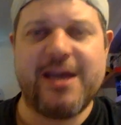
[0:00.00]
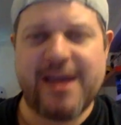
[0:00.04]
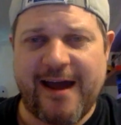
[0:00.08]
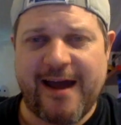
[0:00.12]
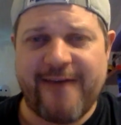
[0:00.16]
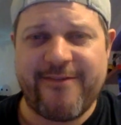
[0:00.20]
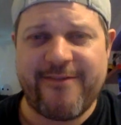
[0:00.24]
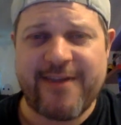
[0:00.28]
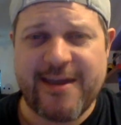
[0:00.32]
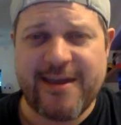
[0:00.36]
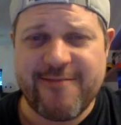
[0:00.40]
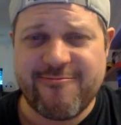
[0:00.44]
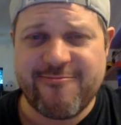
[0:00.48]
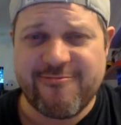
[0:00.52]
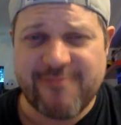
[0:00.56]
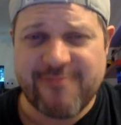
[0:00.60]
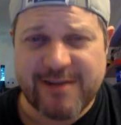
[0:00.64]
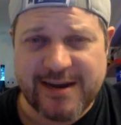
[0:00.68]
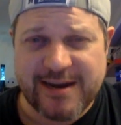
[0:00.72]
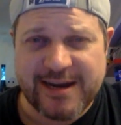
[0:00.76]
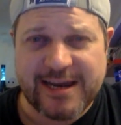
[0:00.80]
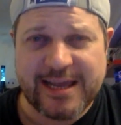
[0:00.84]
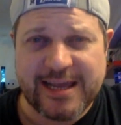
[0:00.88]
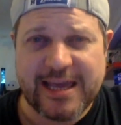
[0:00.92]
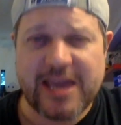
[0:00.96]
and they
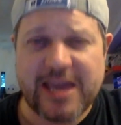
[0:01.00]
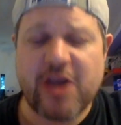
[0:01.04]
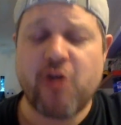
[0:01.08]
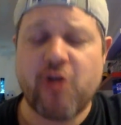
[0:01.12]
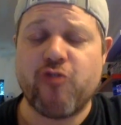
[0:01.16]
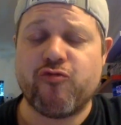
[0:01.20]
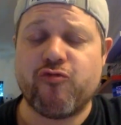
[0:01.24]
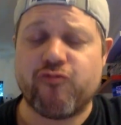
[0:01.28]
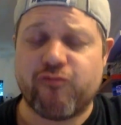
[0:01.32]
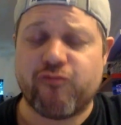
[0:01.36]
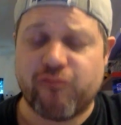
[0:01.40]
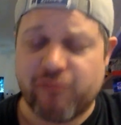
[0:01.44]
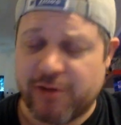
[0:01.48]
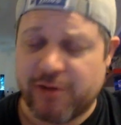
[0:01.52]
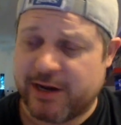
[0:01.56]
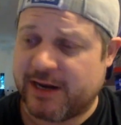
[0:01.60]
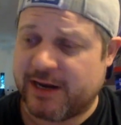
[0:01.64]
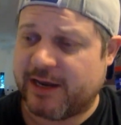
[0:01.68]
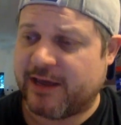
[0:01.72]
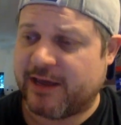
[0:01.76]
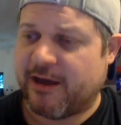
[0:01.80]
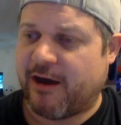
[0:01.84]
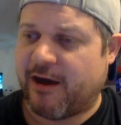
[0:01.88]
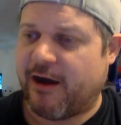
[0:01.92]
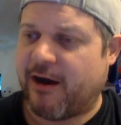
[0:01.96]
really,
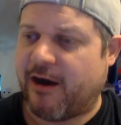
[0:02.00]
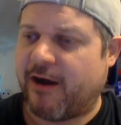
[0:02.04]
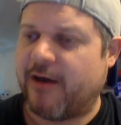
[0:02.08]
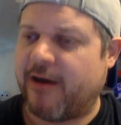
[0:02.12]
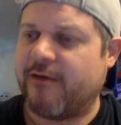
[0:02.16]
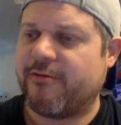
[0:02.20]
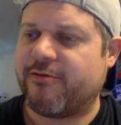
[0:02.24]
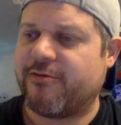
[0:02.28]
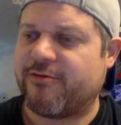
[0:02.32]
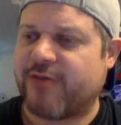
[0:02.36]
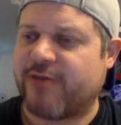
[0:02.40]
really are.